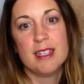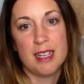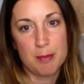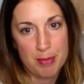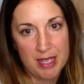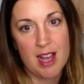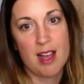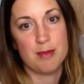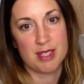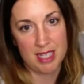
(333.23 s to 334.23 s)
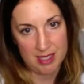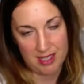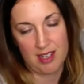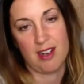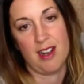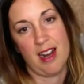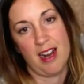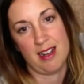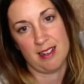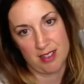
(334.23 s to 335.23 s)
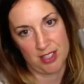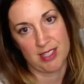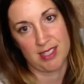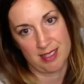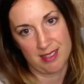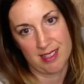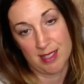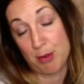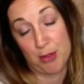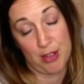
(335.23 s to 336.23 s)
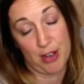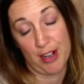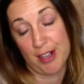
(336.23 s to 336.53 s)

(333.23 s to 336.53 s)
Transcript: it becomes easier and just smoother.